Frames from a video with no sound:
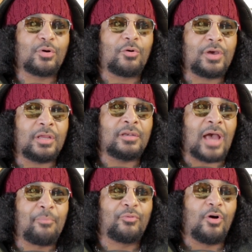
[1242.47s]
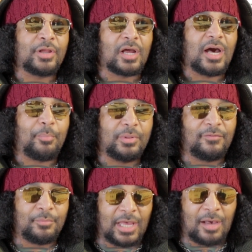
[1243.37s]
broken a couple of
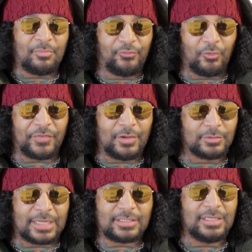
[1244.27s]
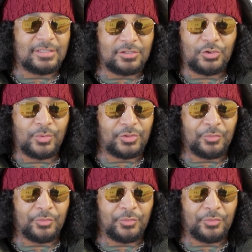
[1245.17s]
them down before. I think it was like season 2 or